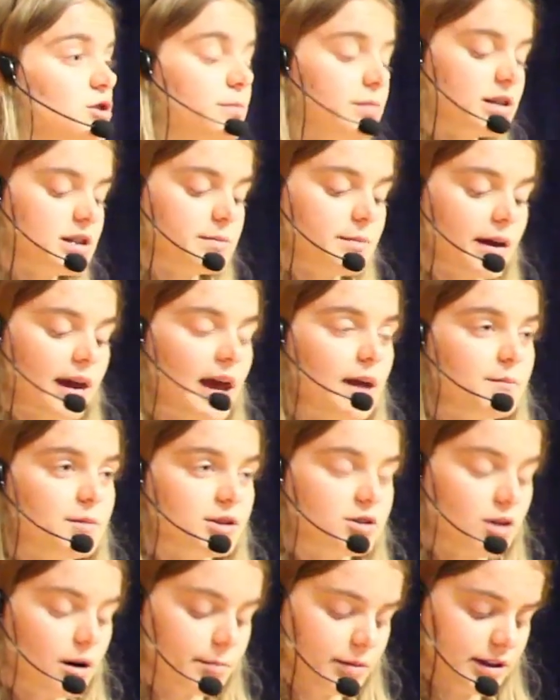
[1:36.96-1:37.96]
humans became
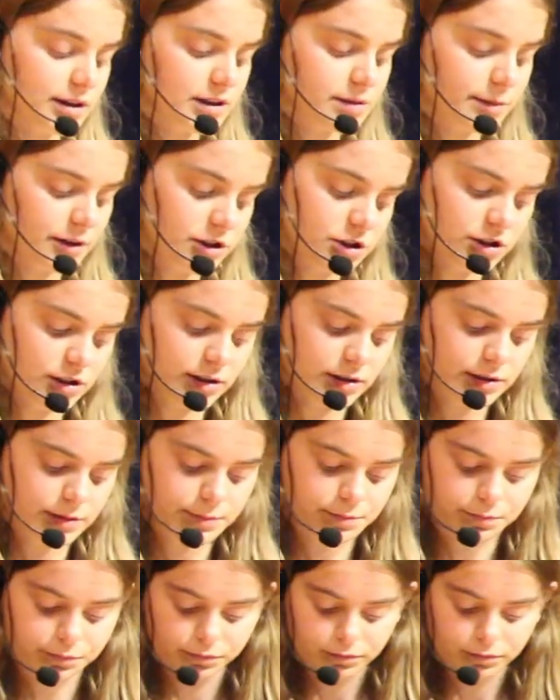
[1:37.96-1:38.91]
the dominant species.